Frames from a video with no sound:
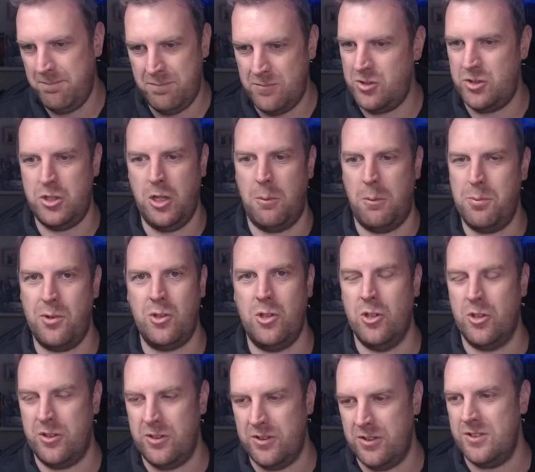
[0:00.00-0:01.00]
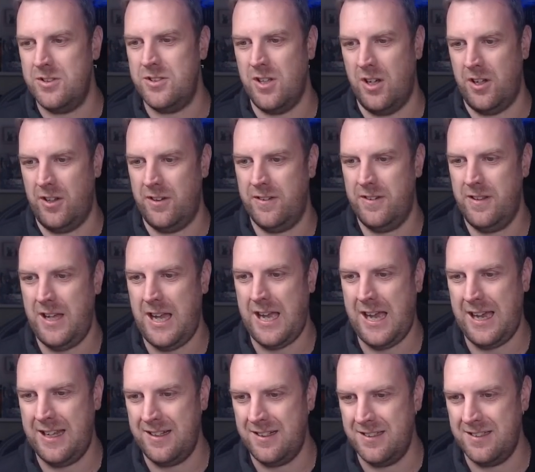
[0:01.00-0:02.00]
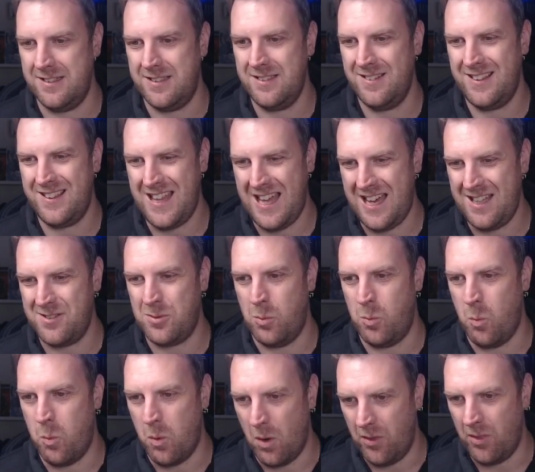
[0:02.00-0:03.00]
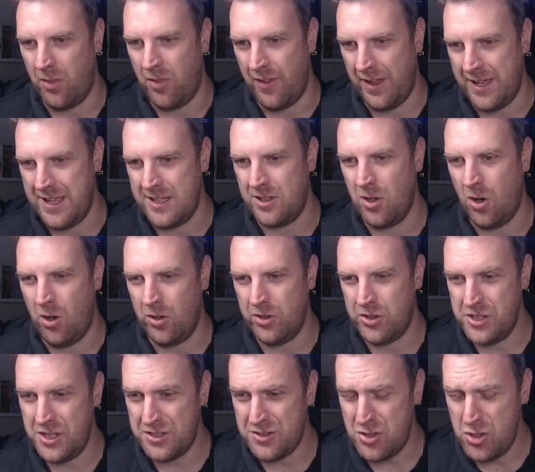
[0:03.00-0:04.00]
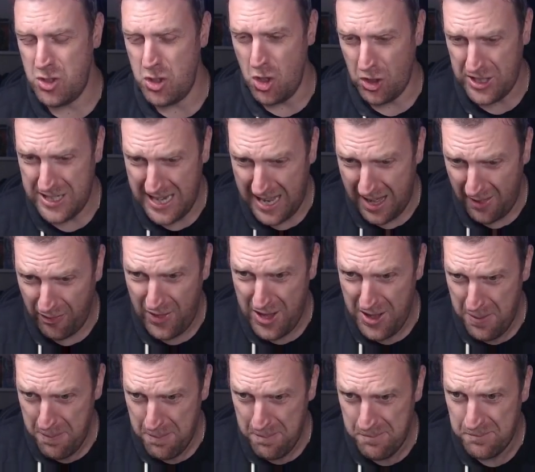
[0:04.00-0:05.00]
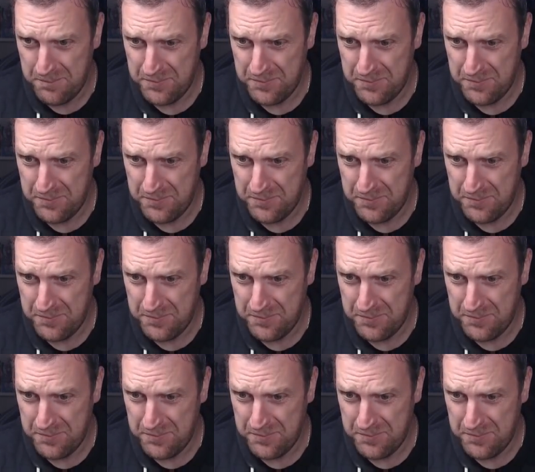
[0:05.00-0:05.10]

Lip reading: jobs are good and done. And that's what they got. Just look at them.